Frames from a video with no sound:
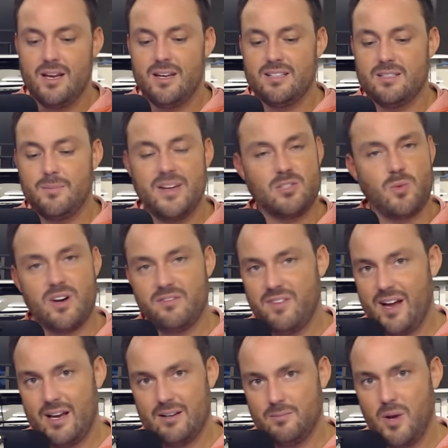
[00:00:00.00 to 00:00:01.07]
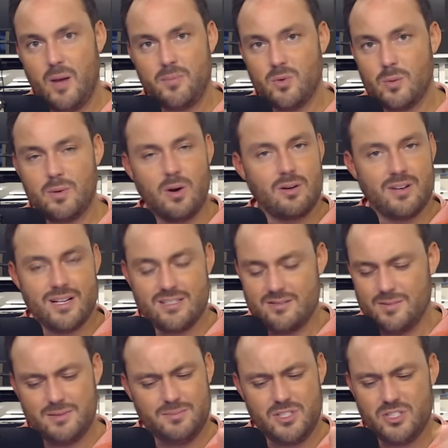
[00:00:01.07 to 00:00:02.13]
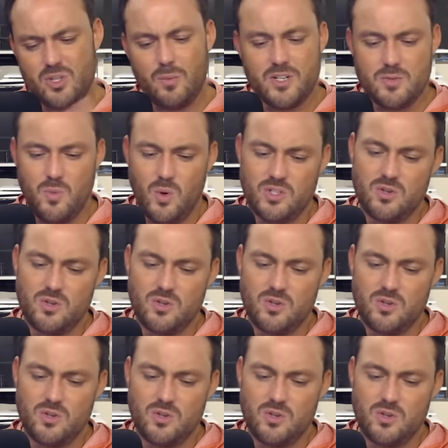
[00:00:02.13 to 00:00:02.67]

It's the best way to find popular parlays and just so much more.